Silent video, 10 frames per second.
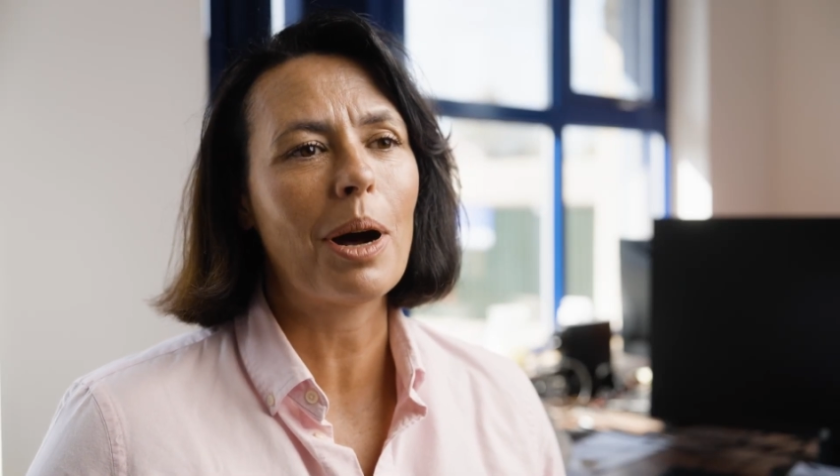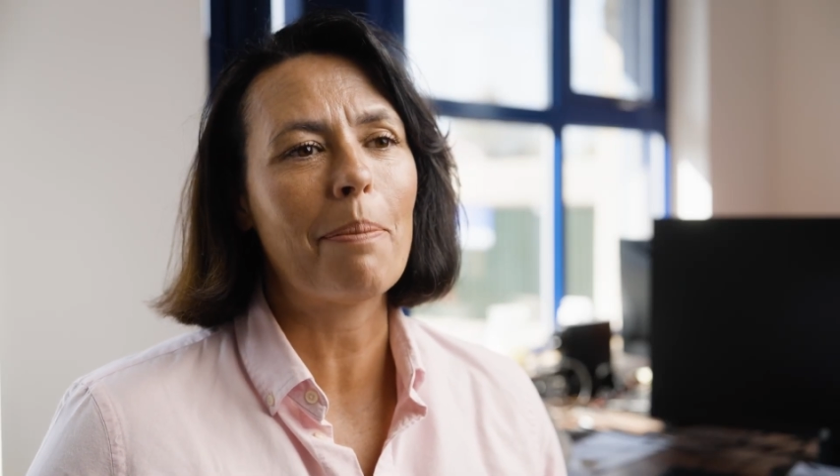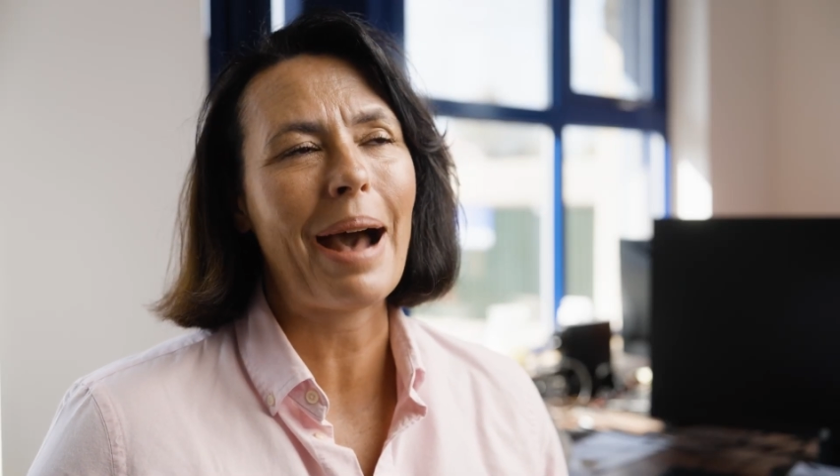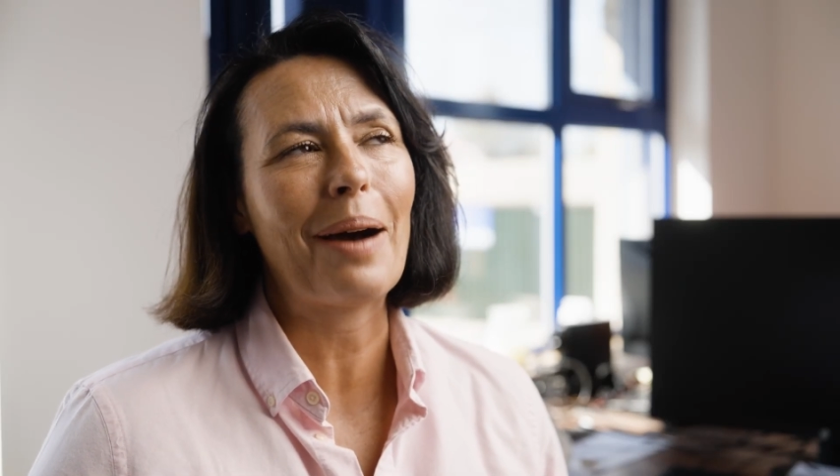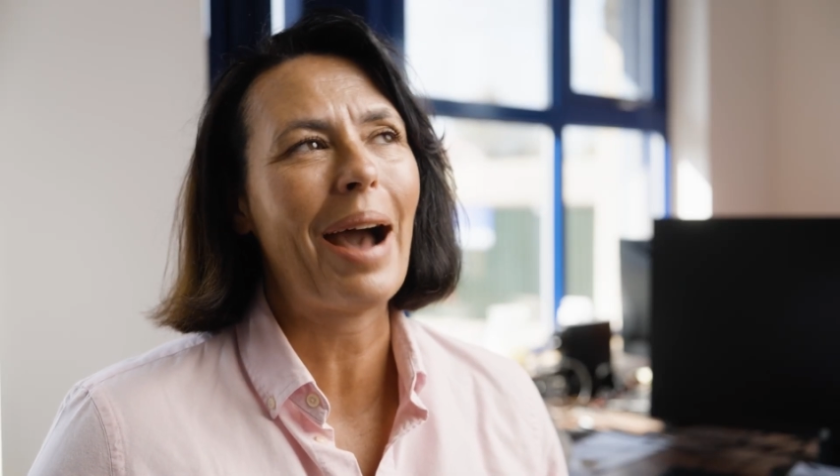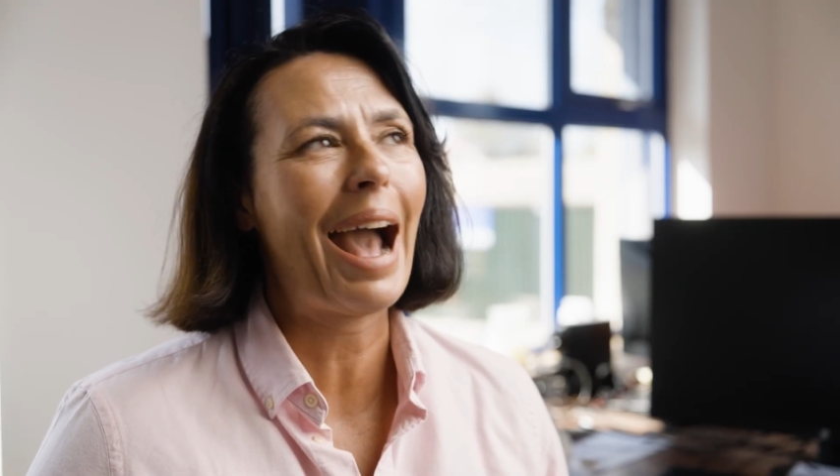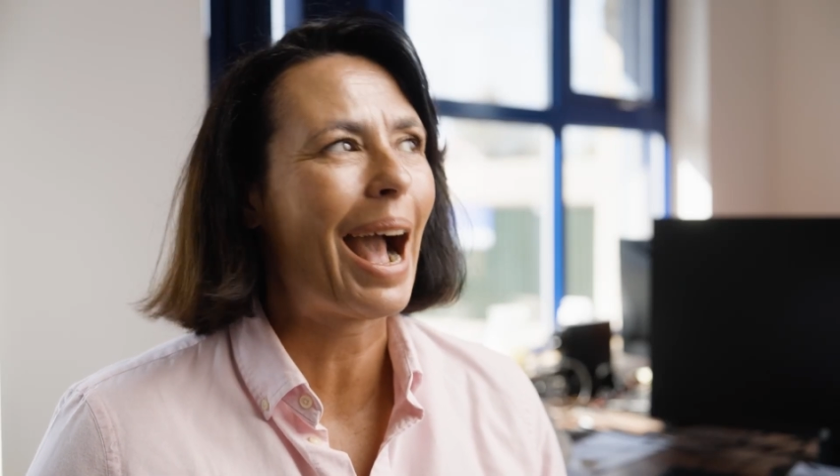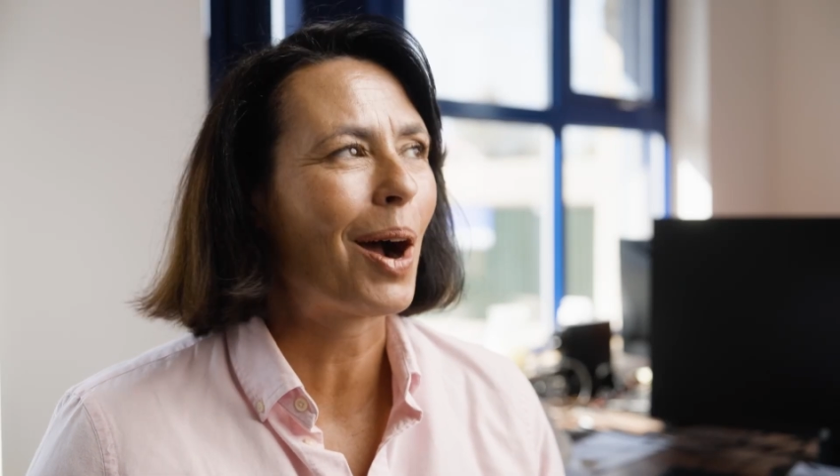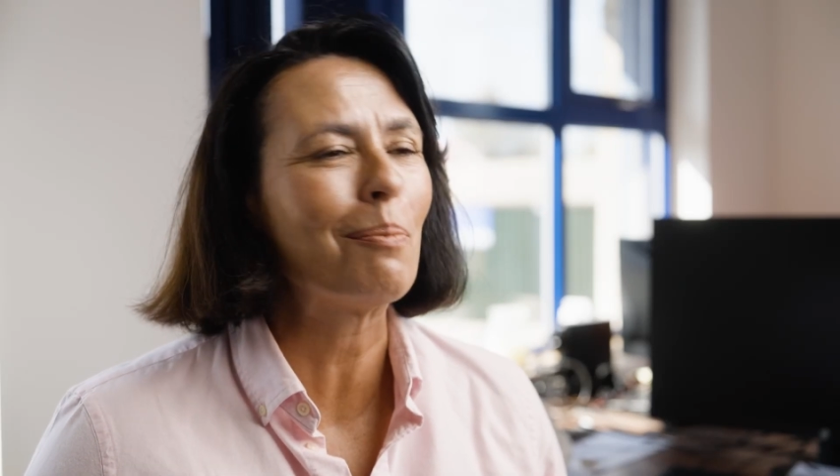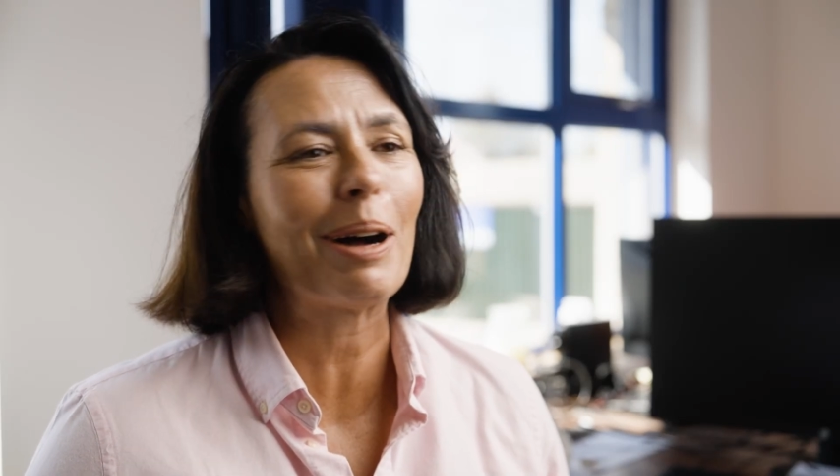about
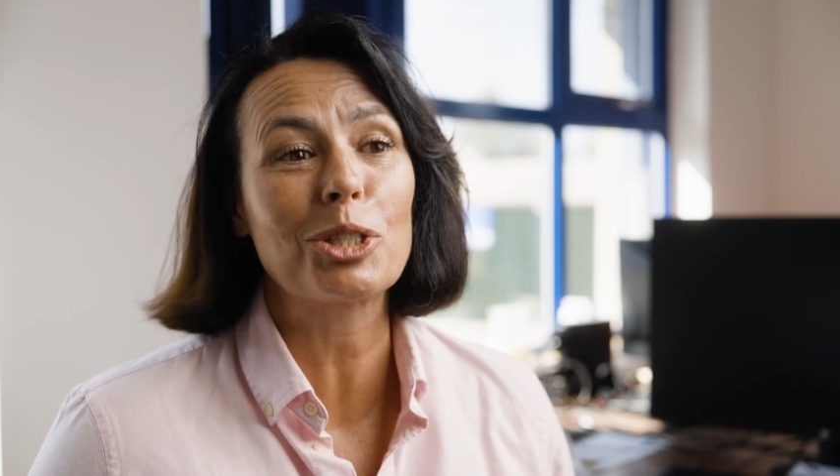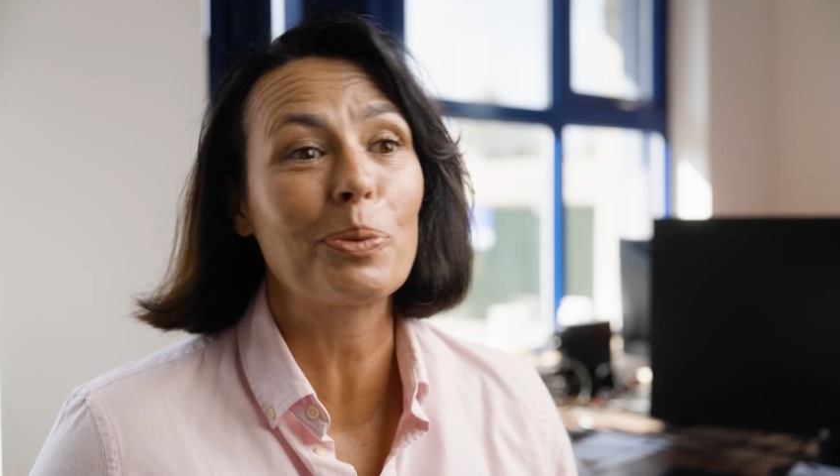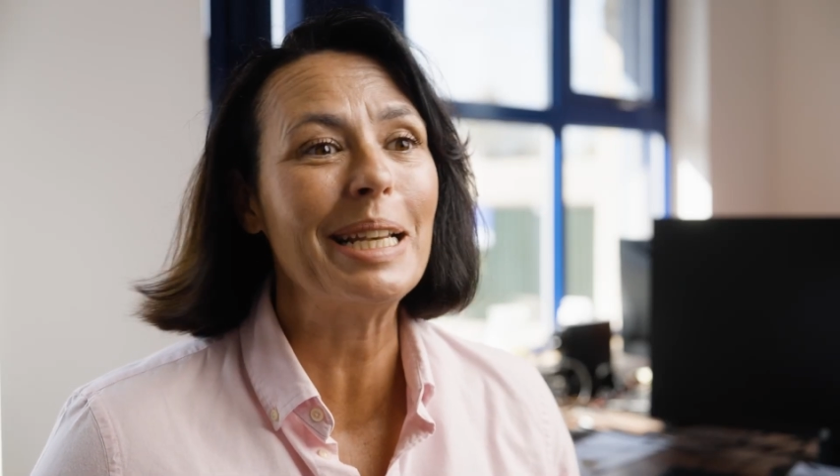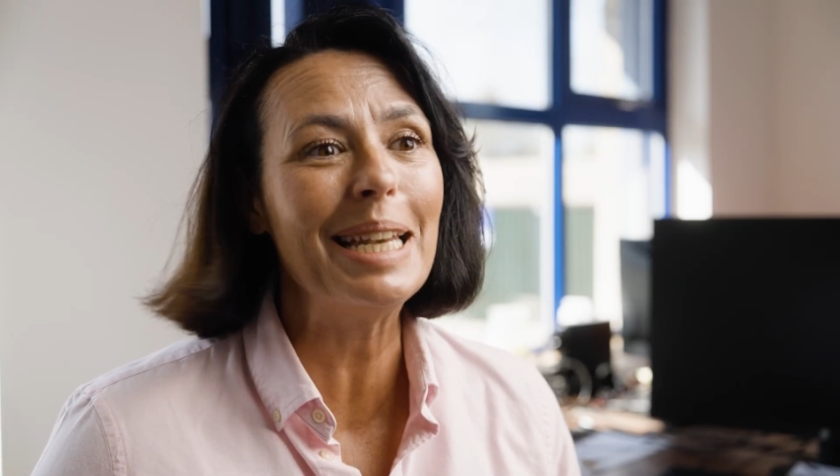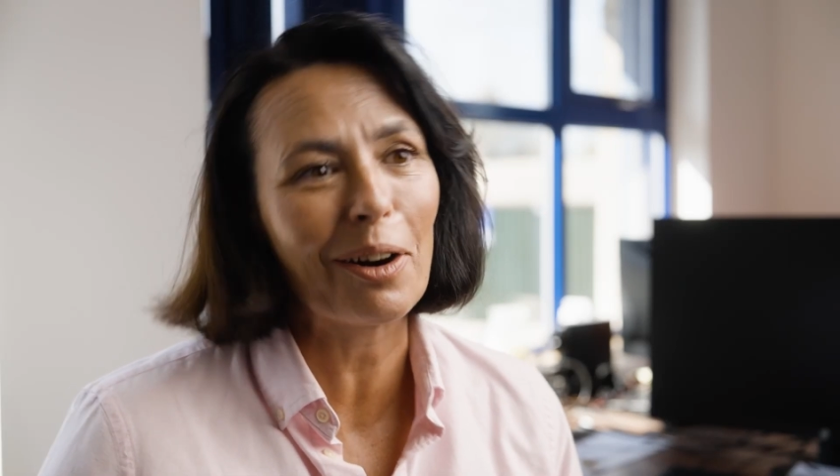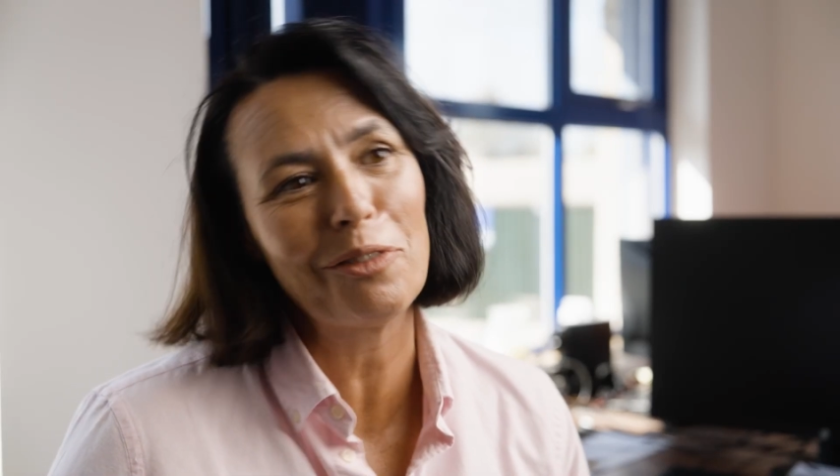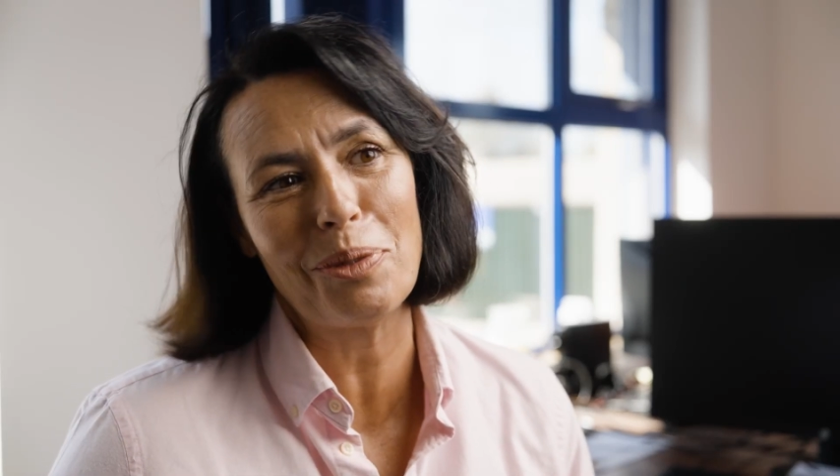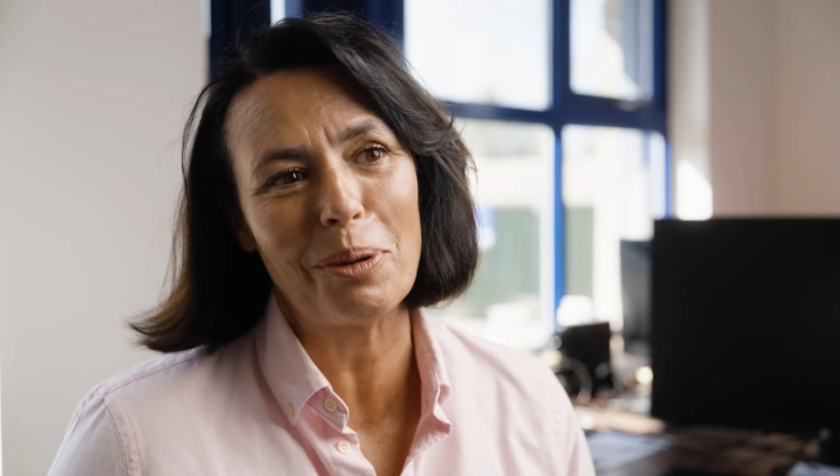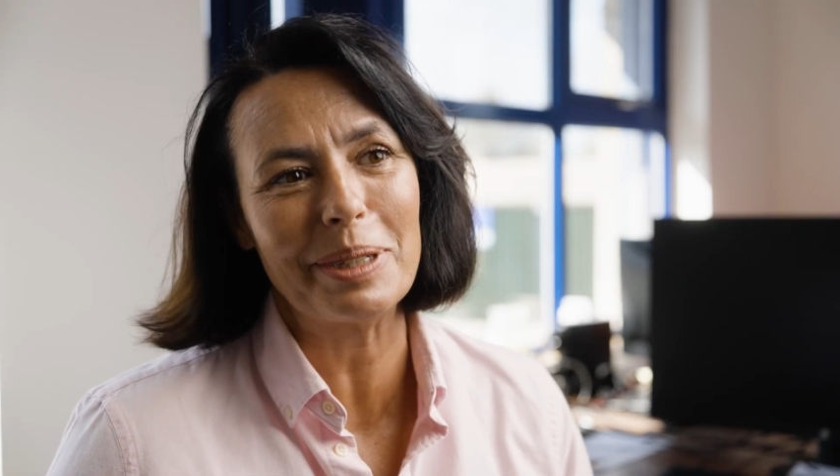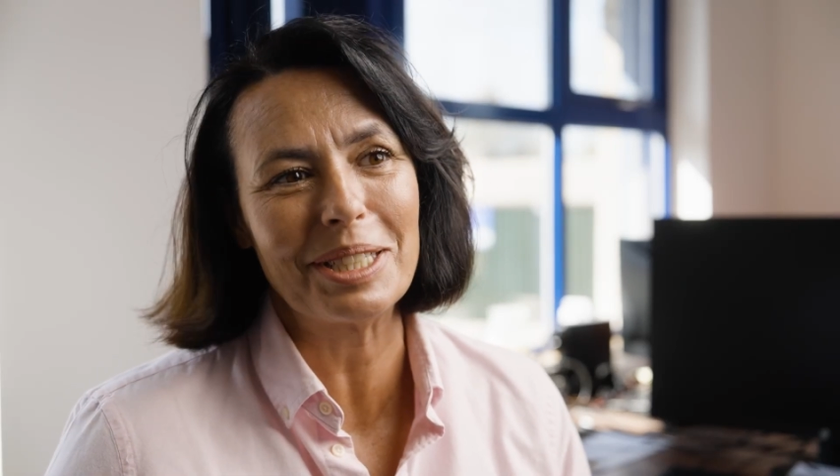how much we love what we